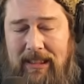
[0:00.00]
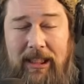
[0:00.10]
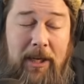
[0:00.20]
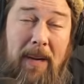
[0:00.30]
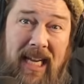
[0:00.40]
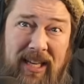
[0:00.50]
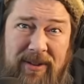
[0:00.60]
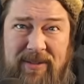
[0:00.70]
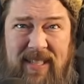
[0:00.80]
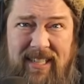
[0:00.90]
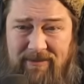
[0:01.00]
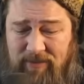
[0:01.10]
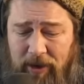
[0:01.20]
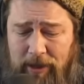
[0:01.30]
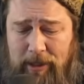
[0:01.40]
you might use in a
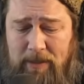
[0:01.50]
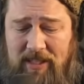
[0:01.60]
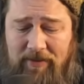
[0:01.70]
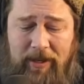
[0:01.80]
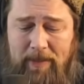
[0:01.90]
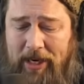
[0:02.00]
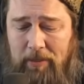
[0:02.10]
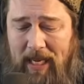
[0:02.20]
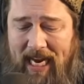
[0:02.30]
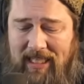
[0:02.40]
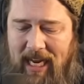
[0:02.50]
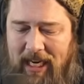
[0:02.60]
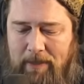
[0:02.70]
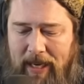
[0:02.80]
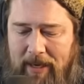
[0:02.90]
very specific mono black
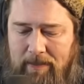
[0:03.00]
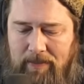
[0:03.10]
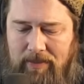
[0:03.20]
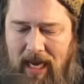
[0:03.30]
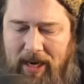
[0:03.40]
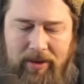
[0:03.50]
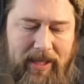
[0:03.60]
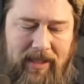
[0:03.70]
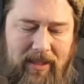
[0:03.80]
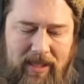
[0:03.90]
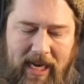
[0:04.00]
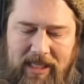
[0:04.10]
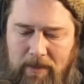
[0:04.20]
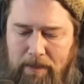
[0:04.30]
deck, but I don't know, they look nice.